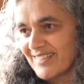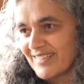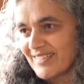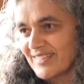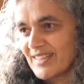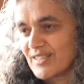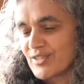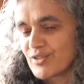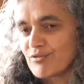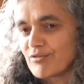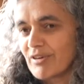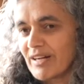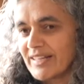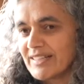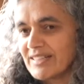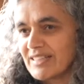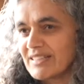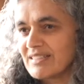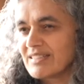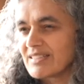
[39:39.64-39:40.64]
that's
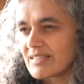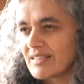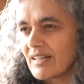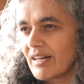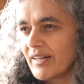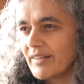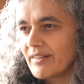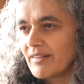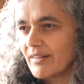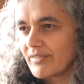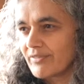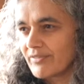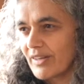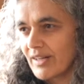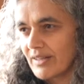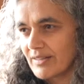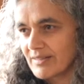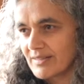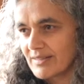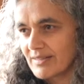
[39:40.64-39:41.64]
right inside of
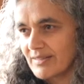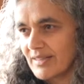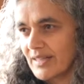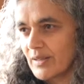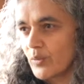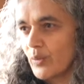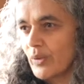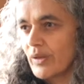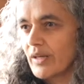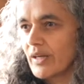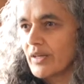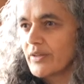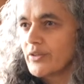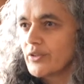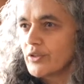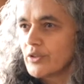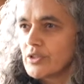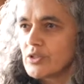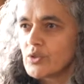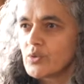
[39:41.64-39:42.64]
us, that we are
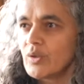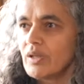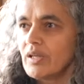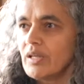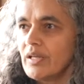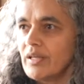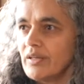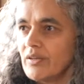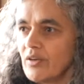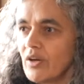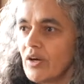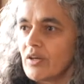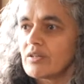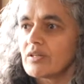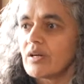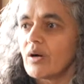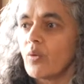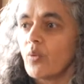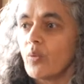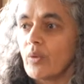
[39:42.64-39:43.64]
usually
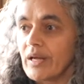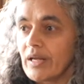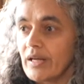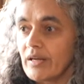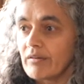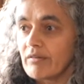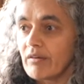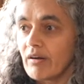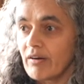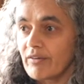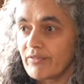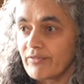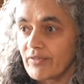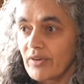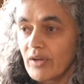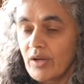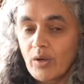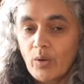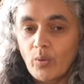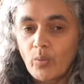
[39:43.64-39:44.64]
not aware of
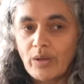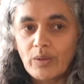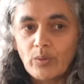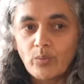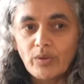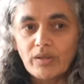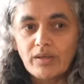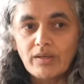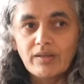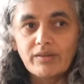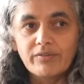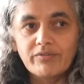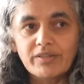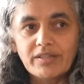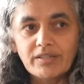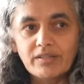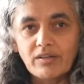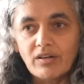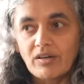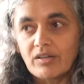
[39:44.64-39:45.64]
when we're
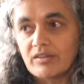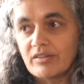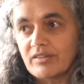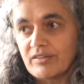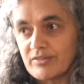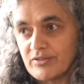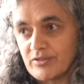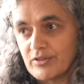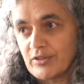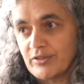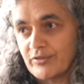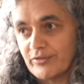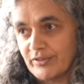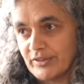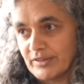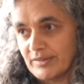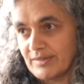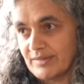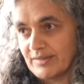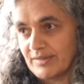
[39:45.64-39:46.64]
living on the
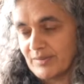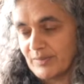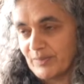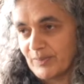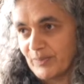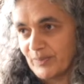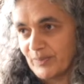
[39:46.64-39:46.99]
surface.